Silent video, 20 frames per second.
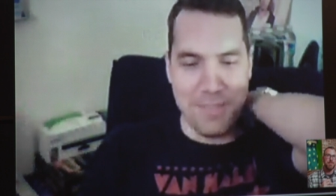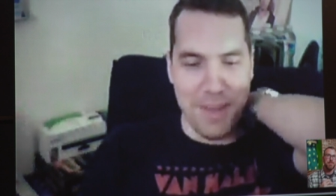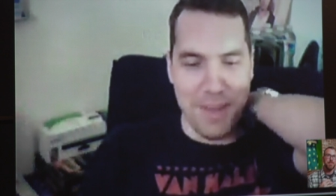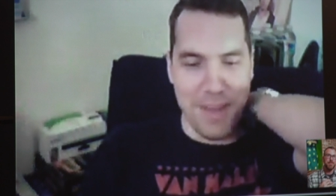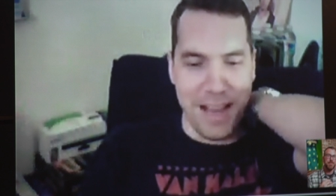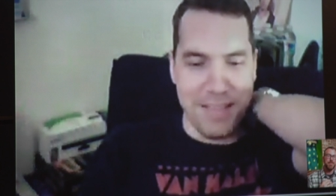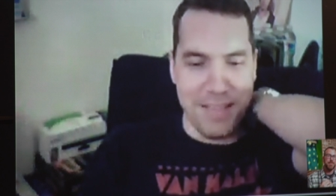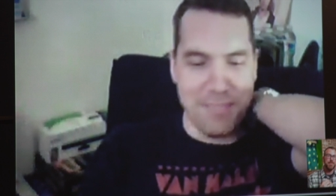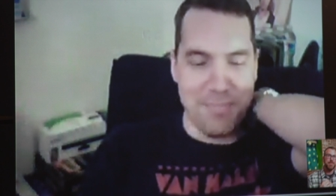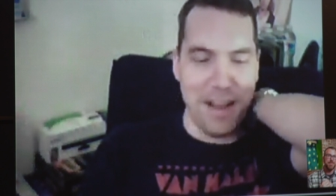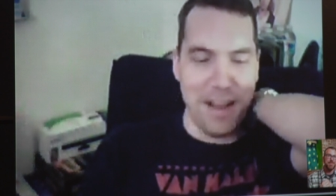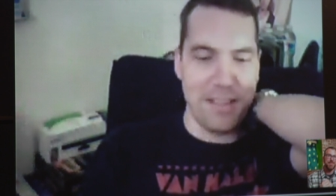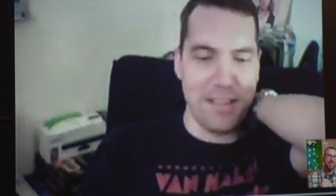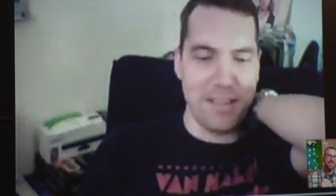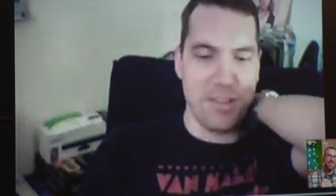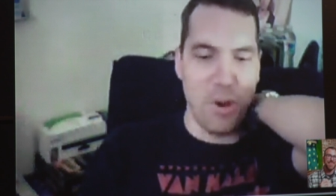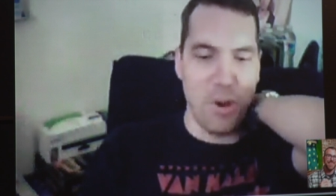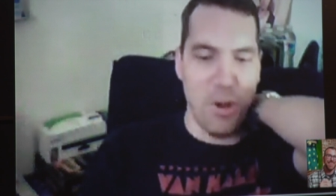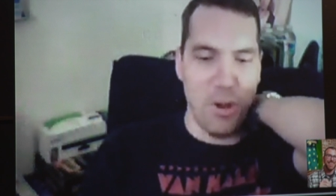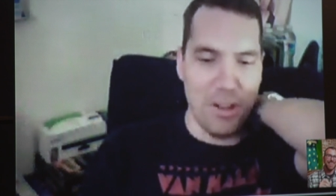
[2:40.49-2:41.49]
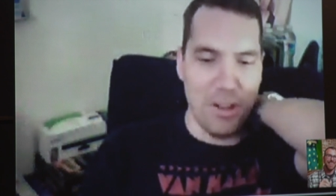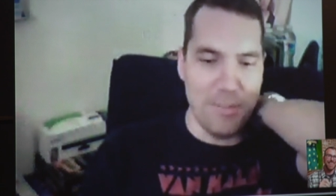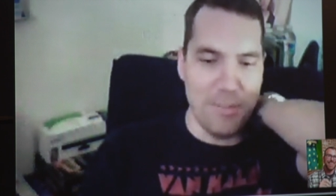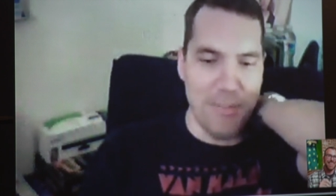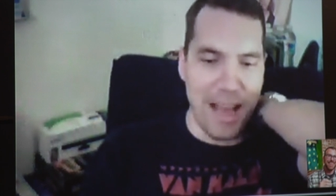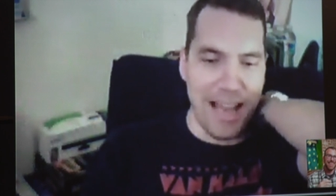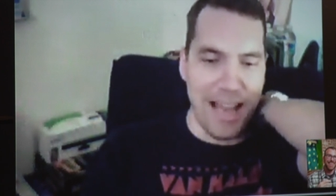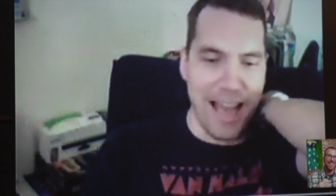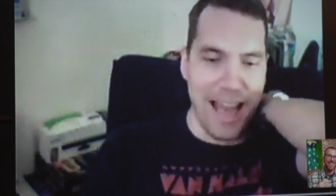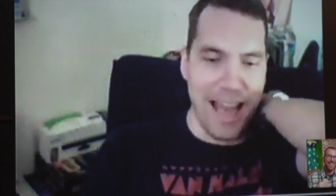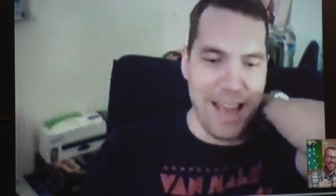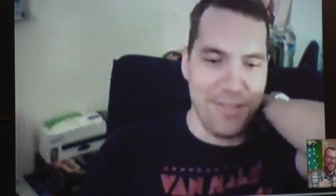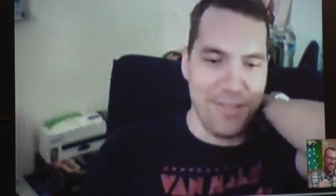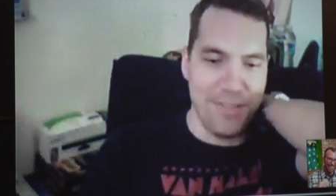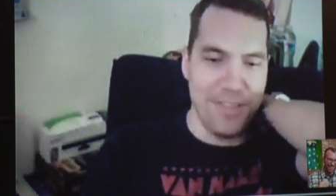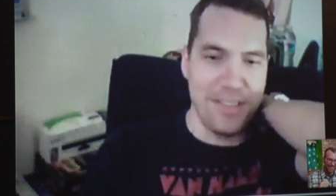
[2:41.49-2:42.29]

my my soul and my life